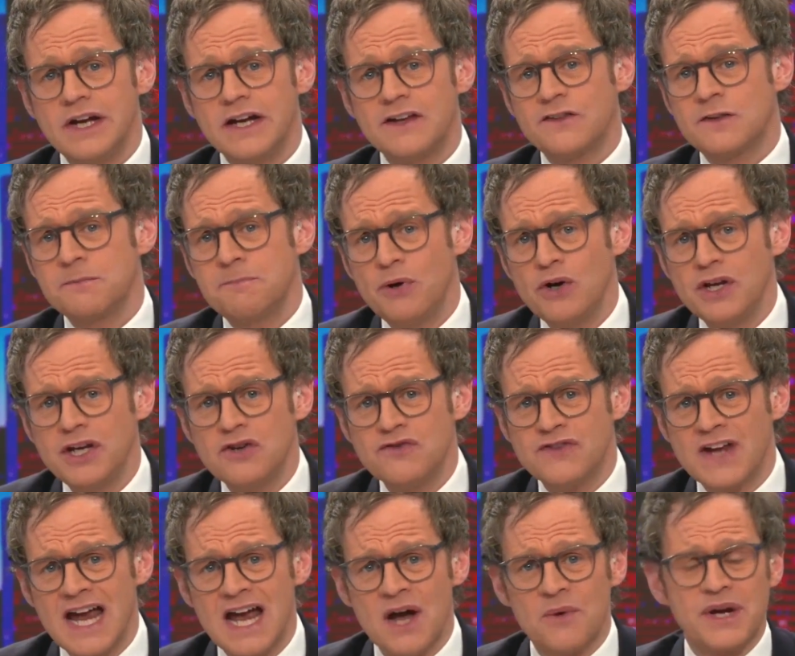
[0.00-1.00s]
It's to put
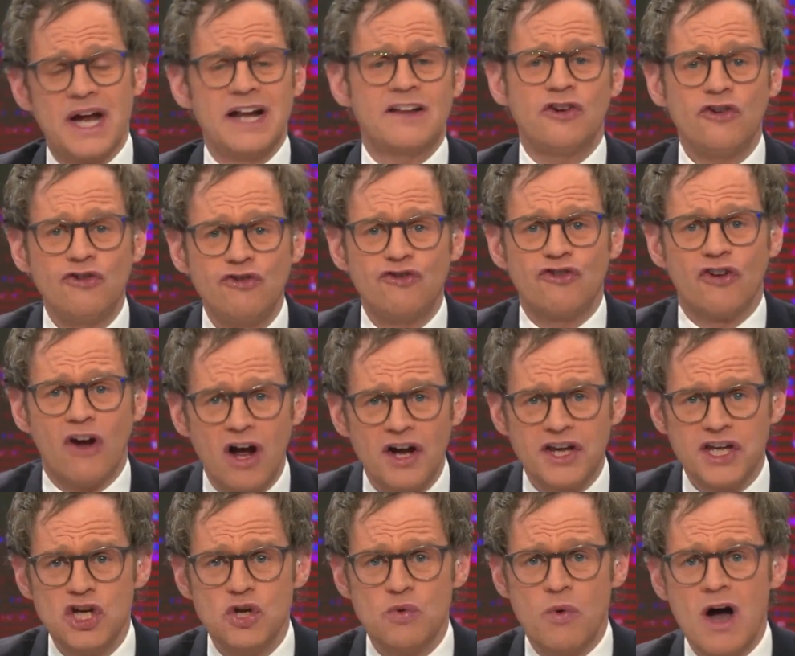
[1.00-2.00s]
you down and to
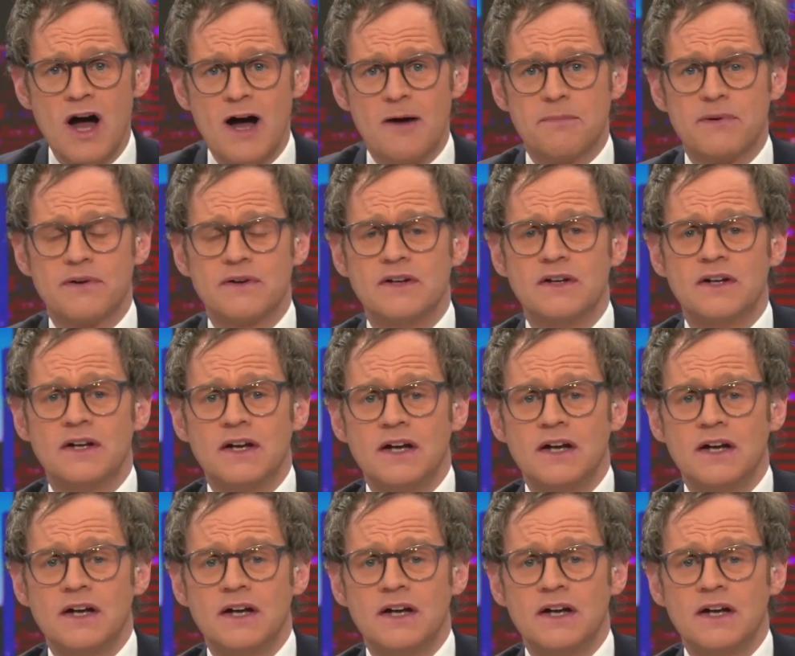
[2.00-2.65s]
shut you up.